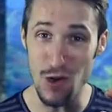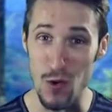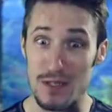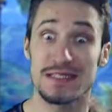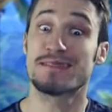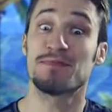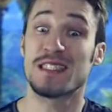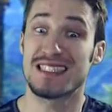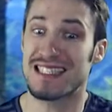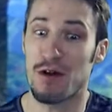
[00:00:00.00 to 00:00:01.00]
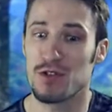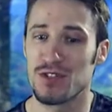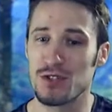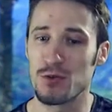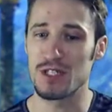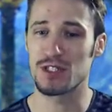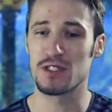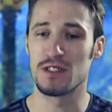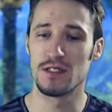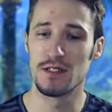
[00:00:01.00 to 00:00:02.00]
called. Psst, that wasn't a
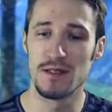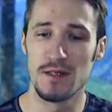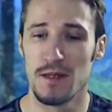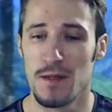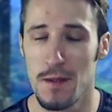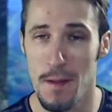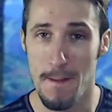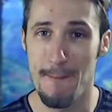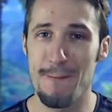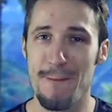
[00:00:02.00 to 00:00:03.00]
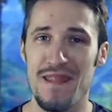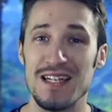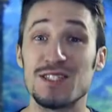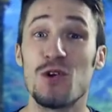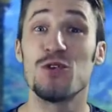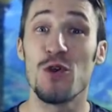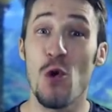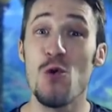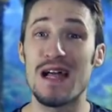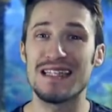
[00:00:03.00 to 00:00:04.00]
question. It's called the
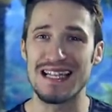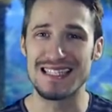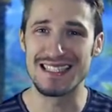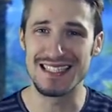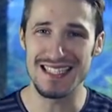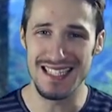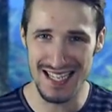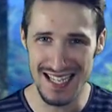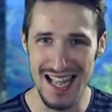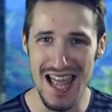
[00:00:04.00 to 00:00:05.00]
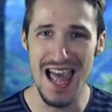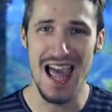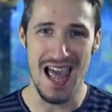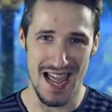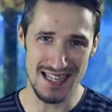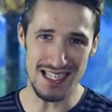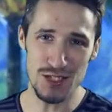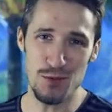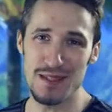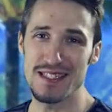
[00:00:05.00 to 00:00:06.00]
hula dance. And
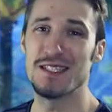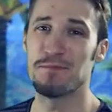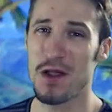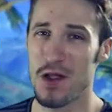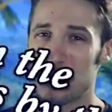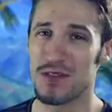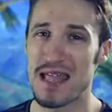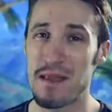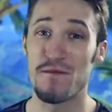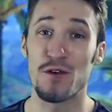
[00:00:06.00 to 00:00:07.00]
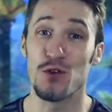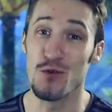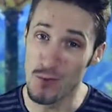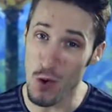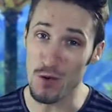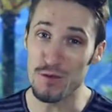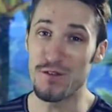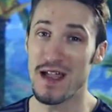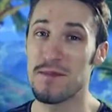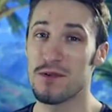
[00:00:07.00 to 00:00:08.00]
that's what inspired the name for the world
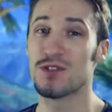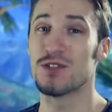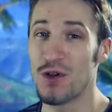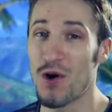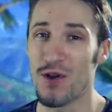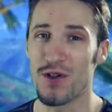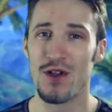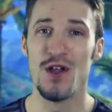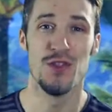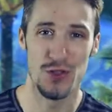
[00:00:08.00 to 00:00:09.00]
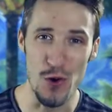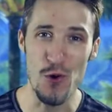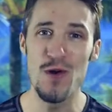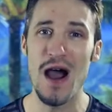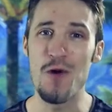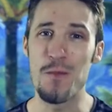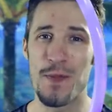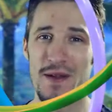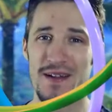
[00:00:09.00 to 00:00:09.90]
famous toy, the hula hoop.